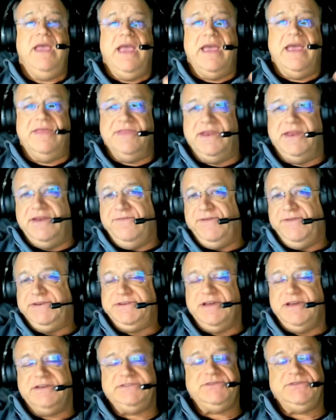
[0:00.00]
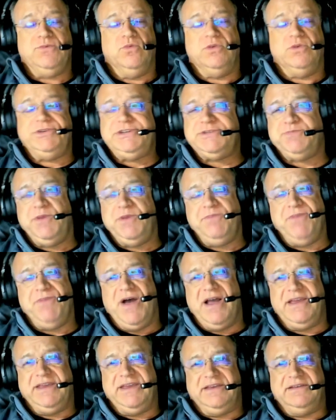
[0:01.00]
And then if it does, we'll just be
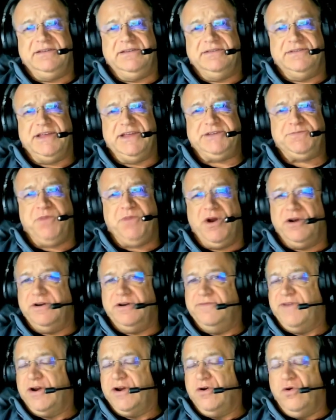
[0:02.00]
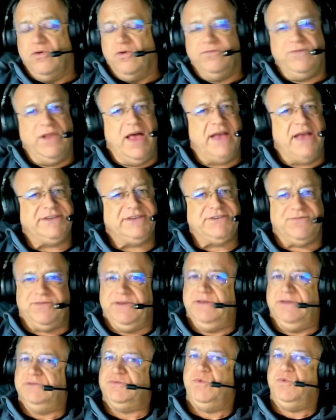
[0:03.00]
buying. That's part of our whole
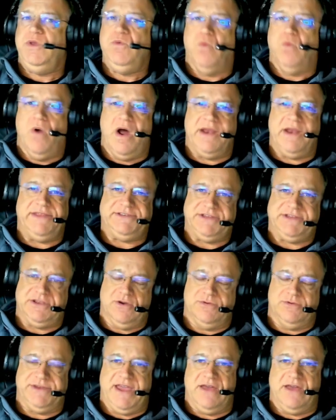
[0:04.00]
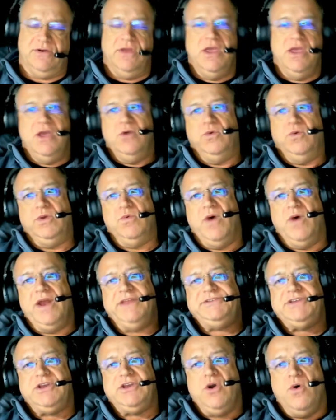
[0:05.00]
philosophy is we want it to go down. We want
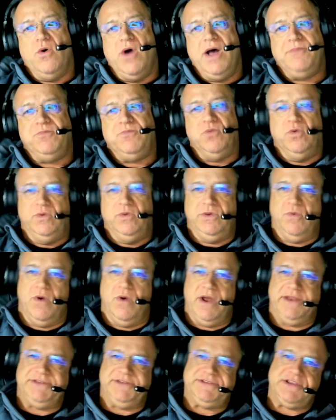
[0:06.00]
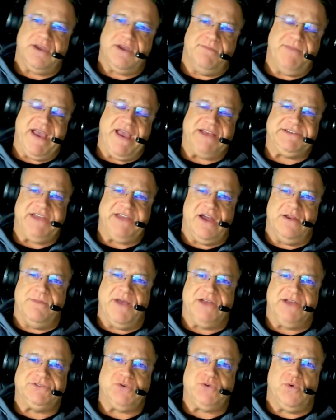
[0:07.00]
it to go up. We want it to come back down
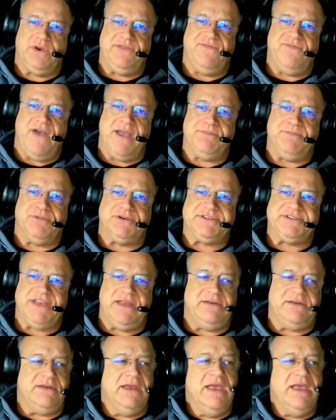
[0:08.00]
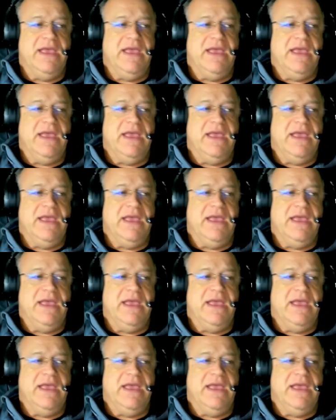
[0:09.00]
about 25%.